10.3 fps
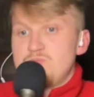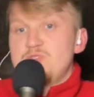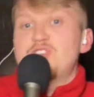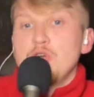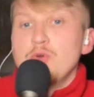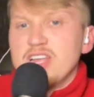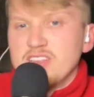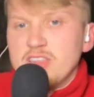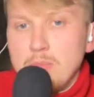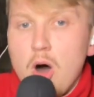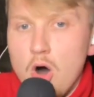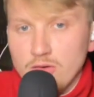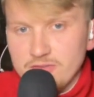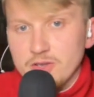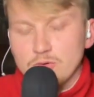shooting the
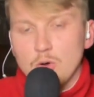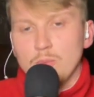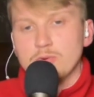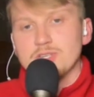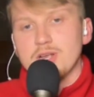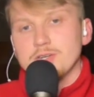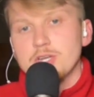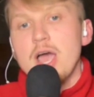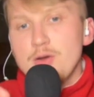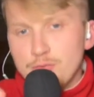ball, field goal percentage.